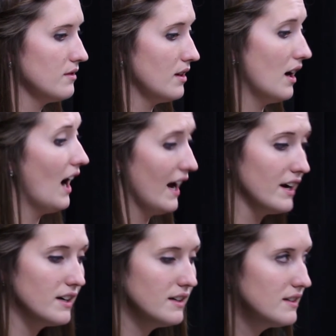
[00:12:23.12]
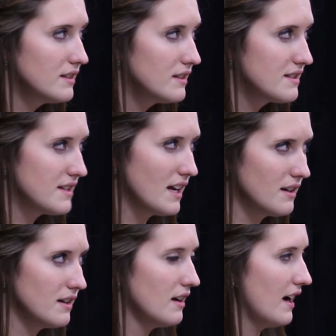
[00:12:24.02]
a higher
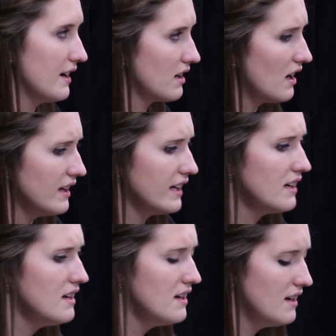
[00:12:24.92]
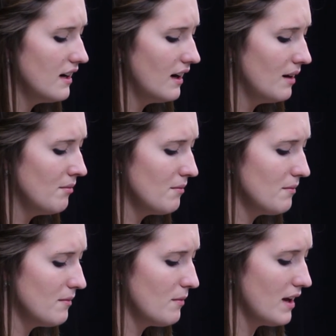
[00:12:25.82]
standard, a higher calling.
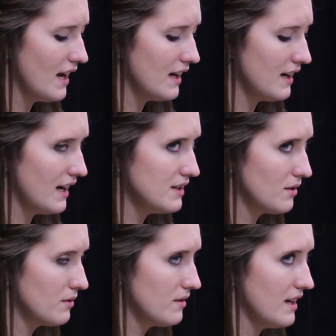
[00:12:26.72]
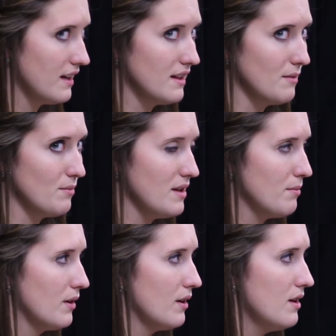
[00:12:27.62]
And I don't think that
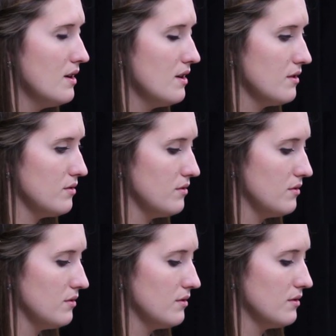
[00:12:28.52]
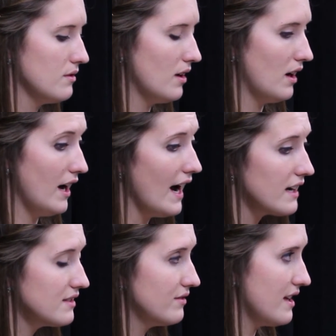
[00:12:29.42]
people who are
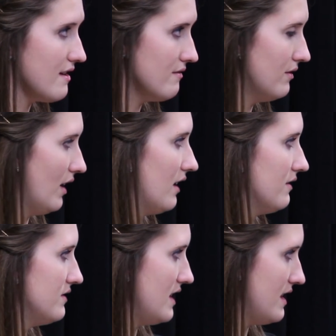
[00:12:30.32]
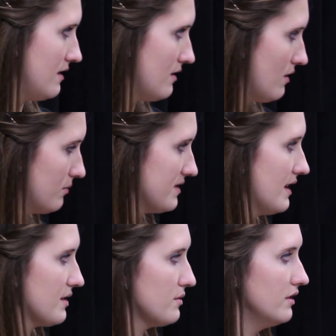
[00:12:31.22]
actively involved in
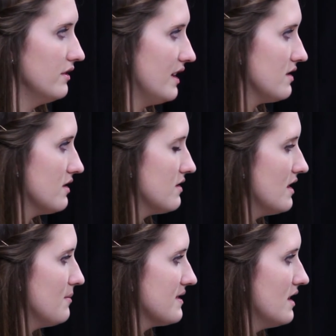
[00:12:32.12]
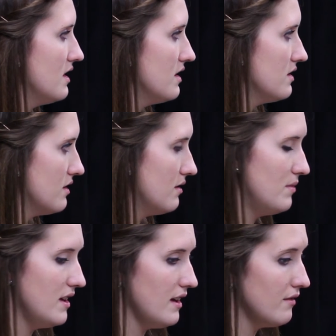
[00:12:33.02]
homosexual relationships should
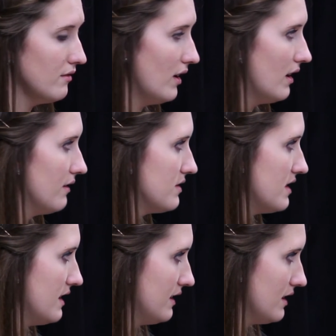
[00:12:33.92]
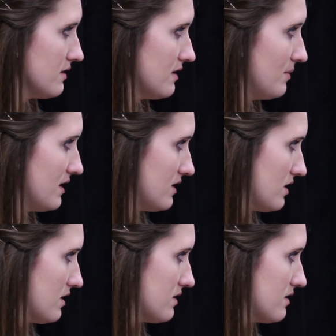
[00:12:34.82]
be involved in leadership in the
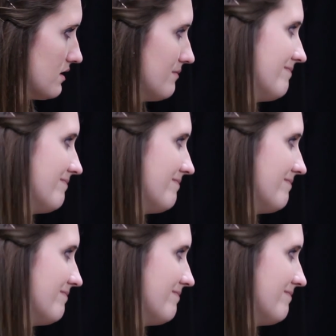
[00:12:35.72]
church.